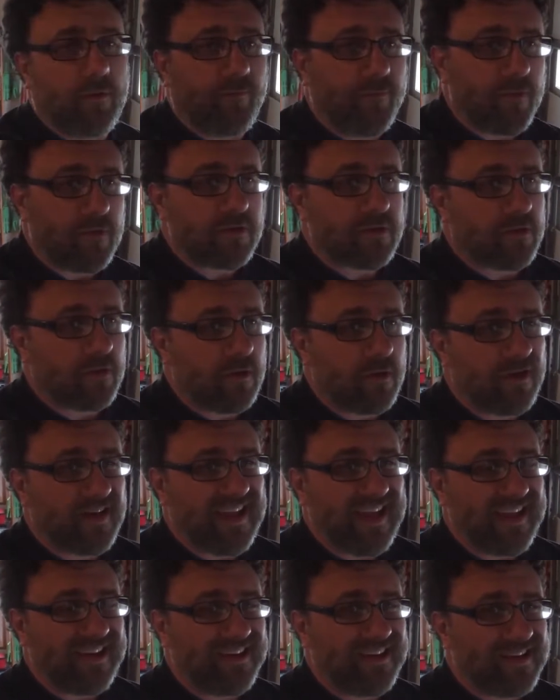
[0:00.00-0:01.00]
first learned
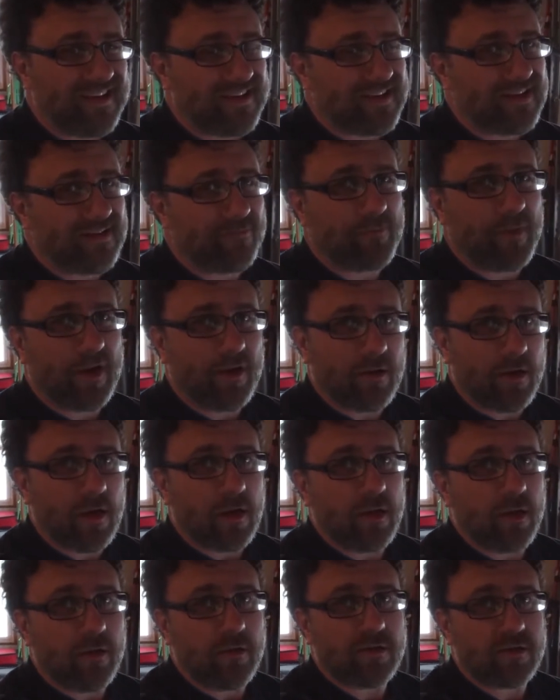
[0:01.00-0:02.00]
that I better
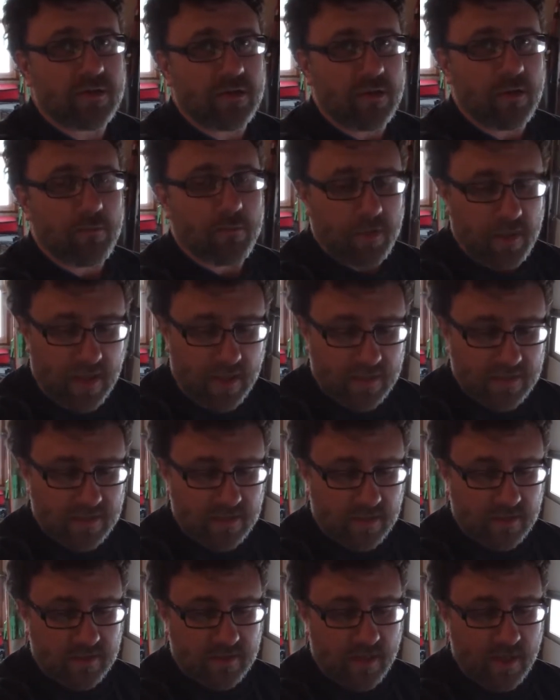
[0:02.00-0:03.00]
not use the
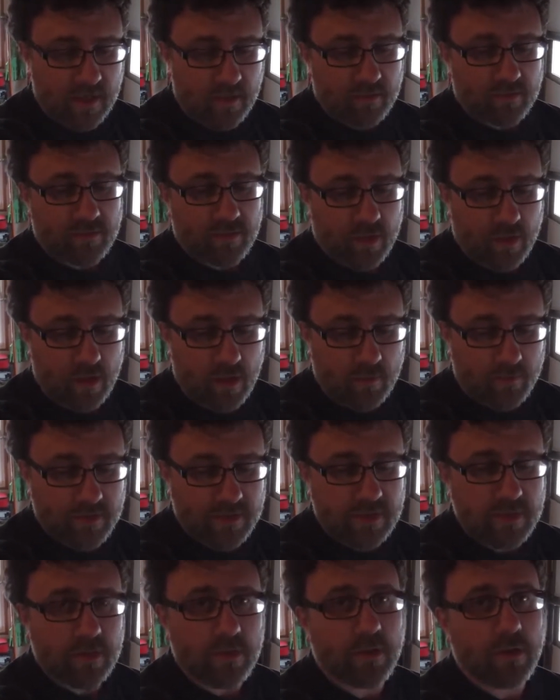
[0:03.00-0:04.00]
plastic style
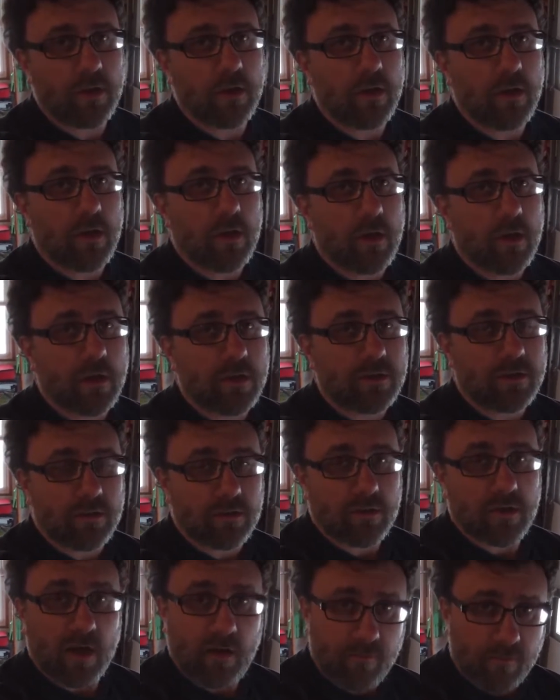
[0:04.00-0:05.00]
tarps
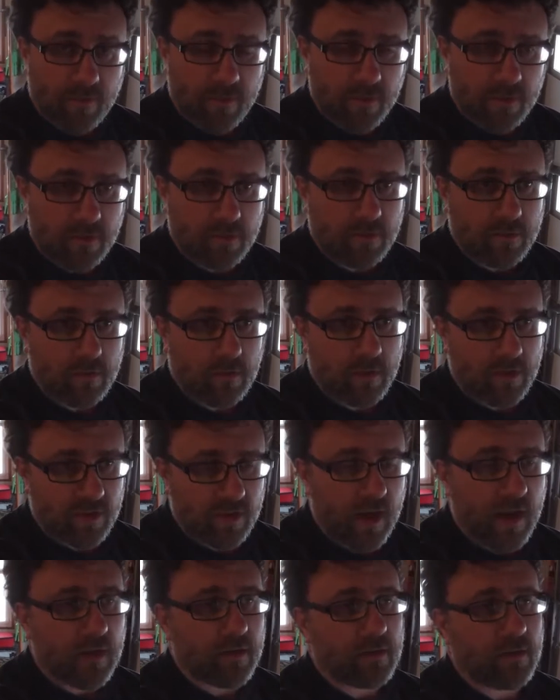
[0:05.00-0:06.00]
to cover the
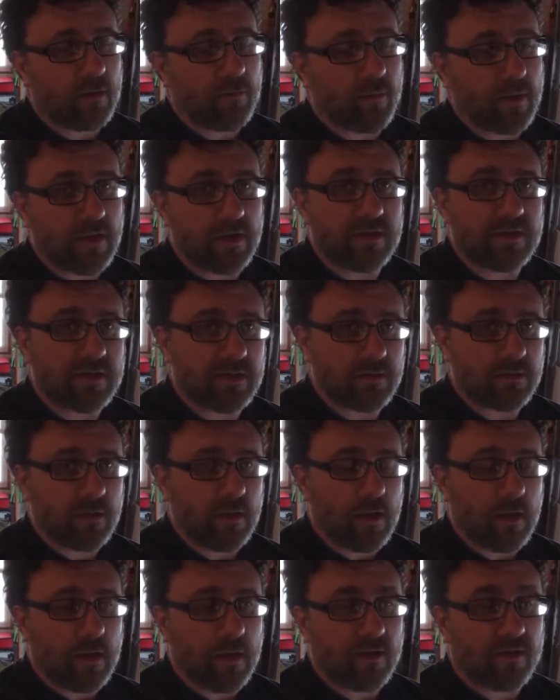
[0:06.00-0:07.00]
tractor when it's,
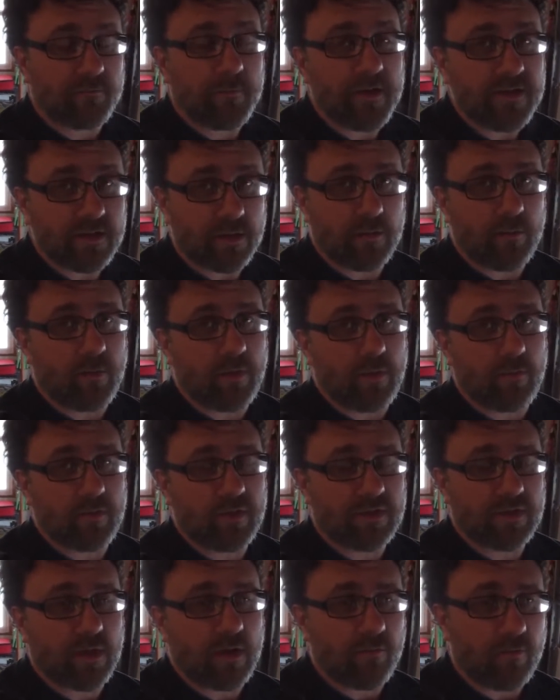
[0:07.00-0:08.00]
especially when it
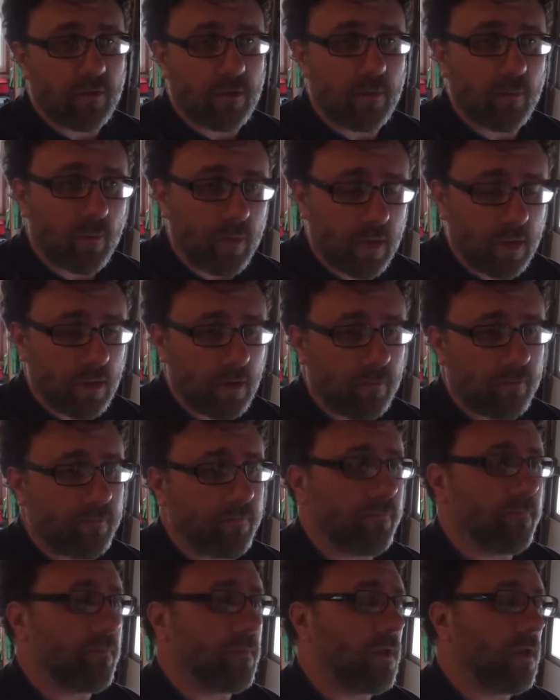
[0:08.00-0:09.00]
was covered in winter.
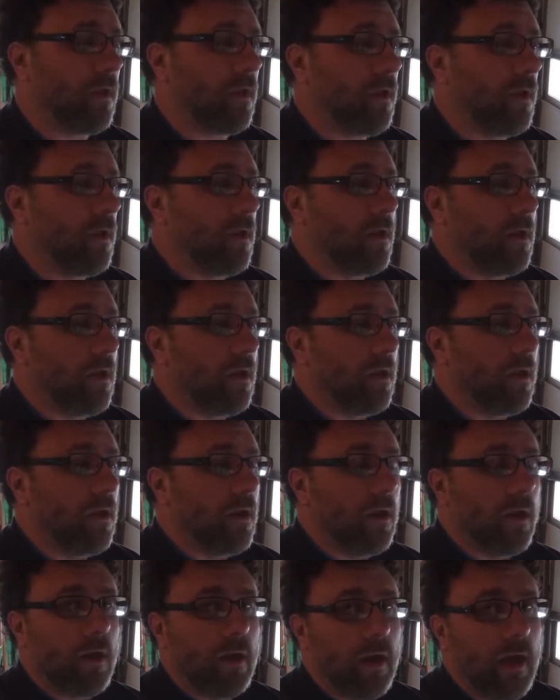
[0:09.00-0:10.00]

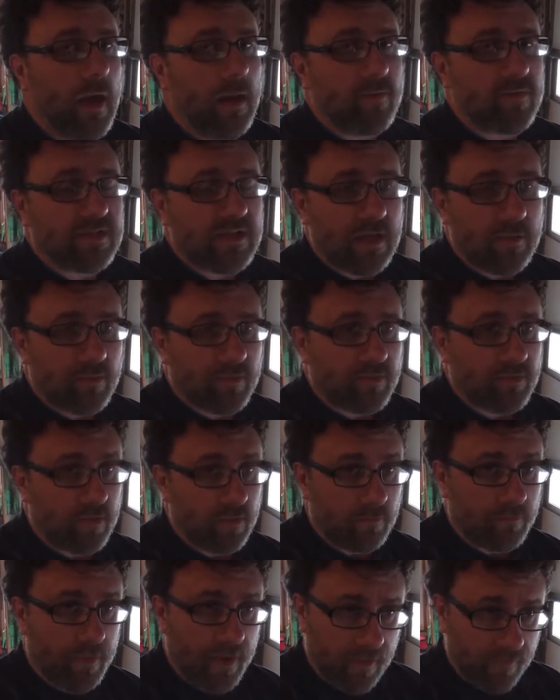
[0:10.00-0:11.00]
I was able to
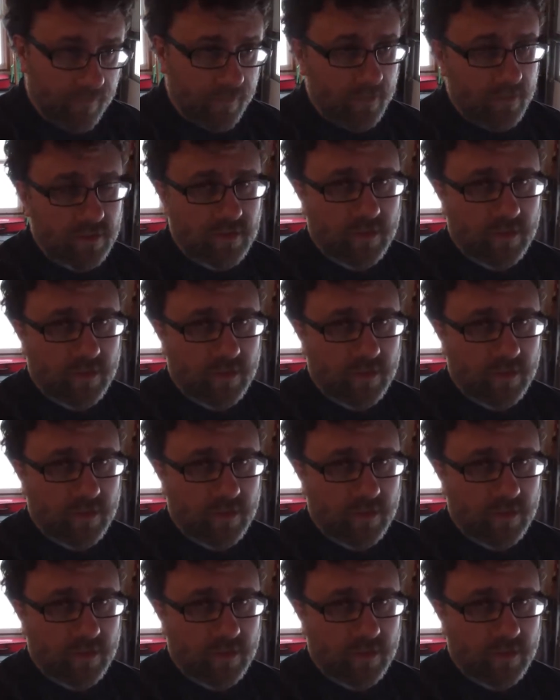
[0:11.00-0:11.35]
buff those